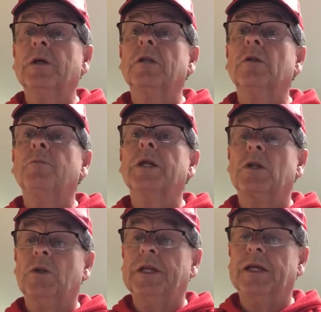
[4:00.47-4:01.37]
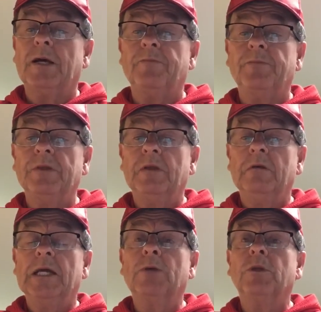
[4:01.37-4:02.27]
a little bit of cleaning up,
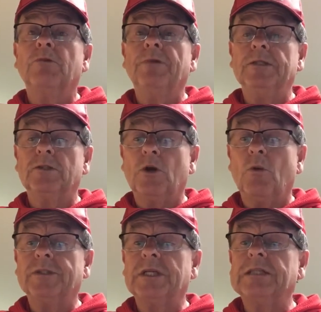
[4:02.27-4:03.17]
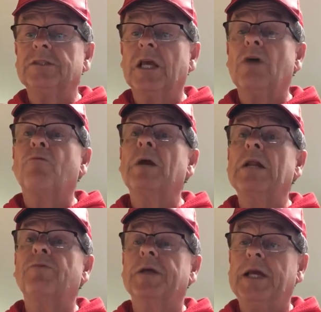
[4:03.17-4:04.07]
and with a recent OSSTF
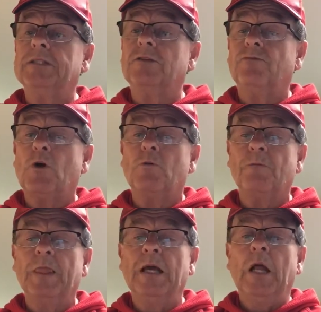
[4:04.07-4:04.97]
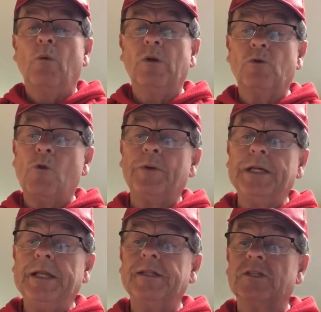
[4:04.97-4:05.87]
ratification vote, we won't be
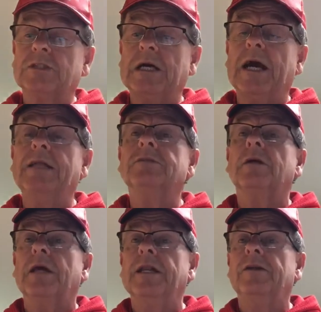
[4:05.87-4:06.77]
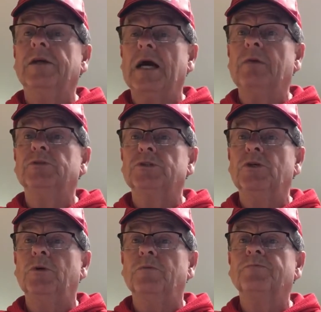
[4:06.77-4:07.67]
needing the signs anytime
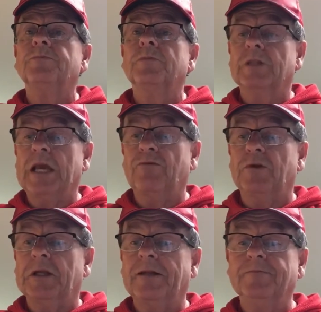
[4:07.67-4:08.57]
soon, thankfully.